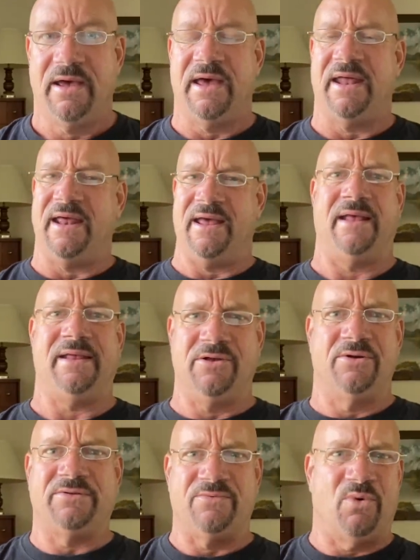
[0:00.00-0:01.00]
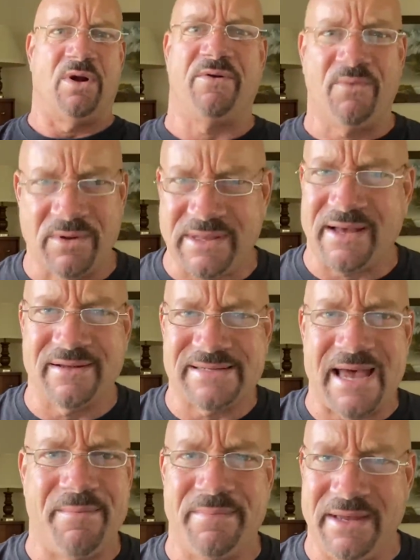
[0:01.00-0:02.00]
And you'd wonder, what the hell does
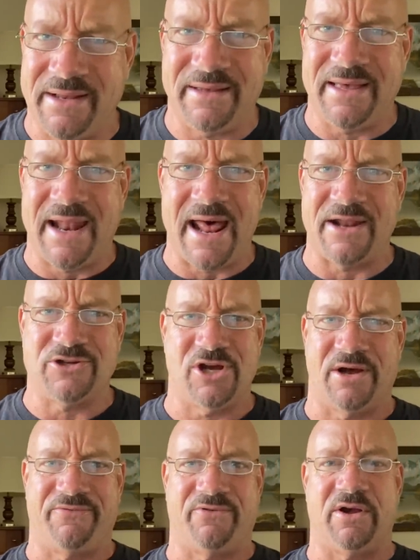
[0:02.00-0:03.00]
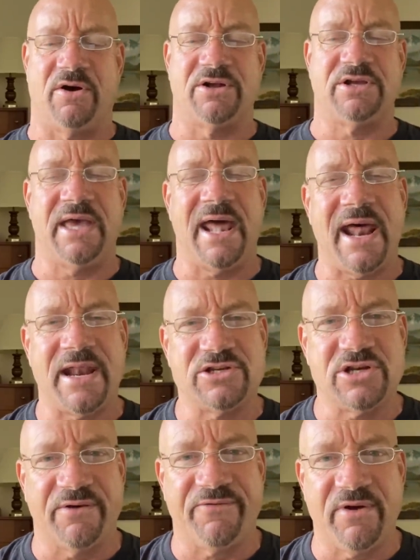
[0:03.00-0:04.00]
that mean? Get out of jail free card. Get out of
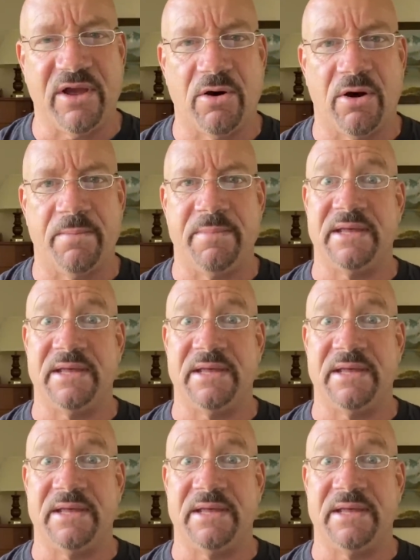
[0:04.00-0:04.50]
jail free card